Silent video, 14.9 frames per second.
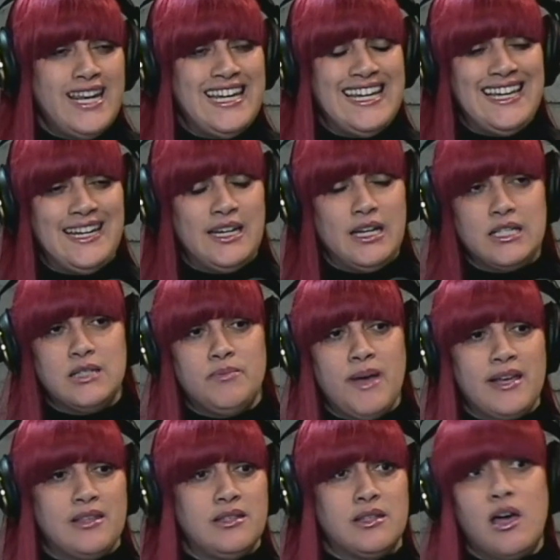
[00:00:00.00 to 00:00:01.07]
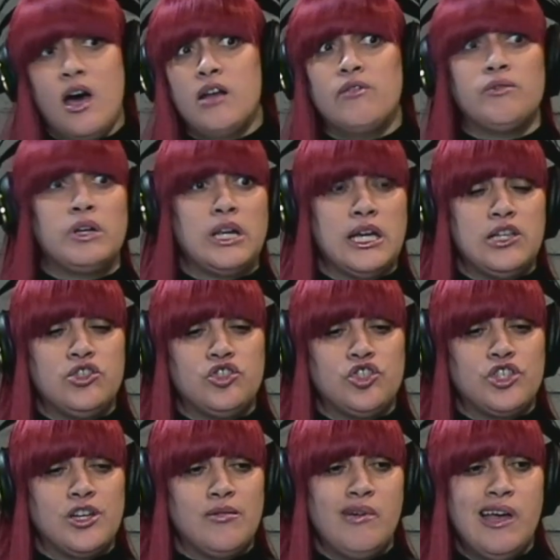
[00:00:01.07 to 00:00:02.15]
need, and expect is kind of
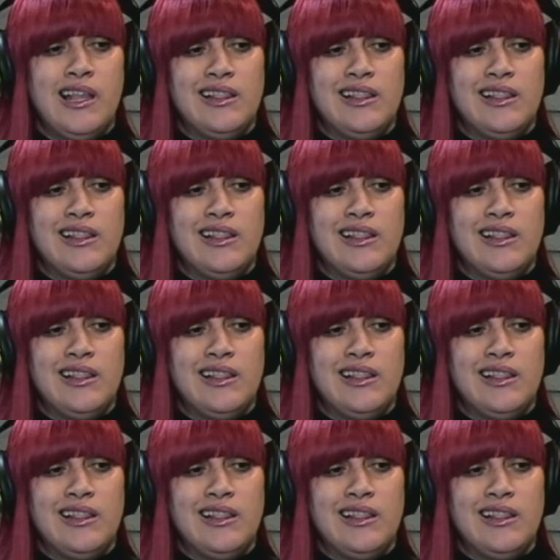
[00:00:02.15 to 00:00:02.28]
relationship,